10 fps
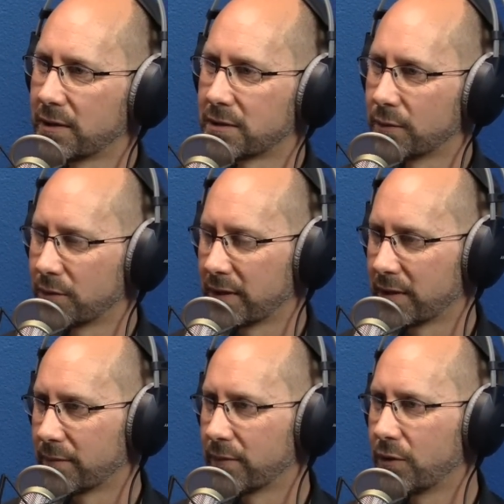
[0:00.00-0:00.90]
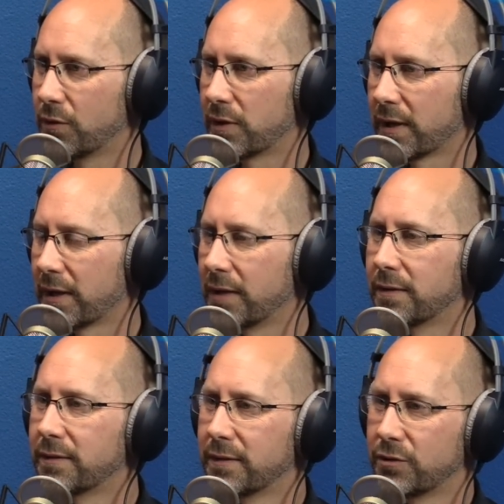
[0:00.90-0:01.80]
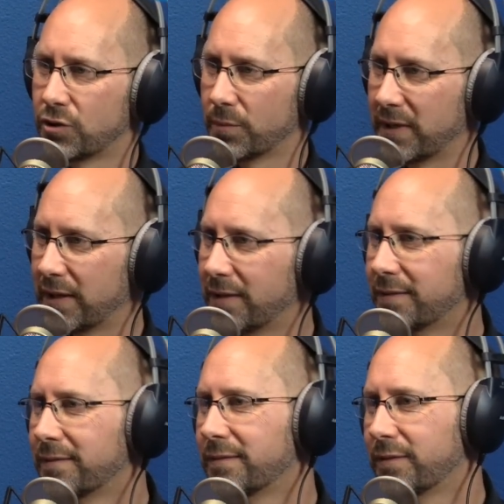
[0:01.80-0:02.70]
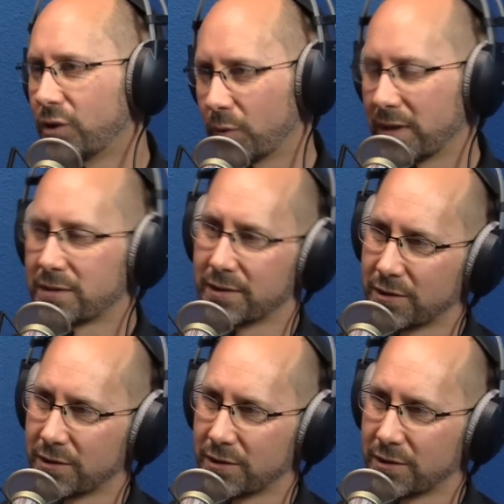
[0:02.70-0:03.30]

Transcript: So uh, the U K, Germany, U S and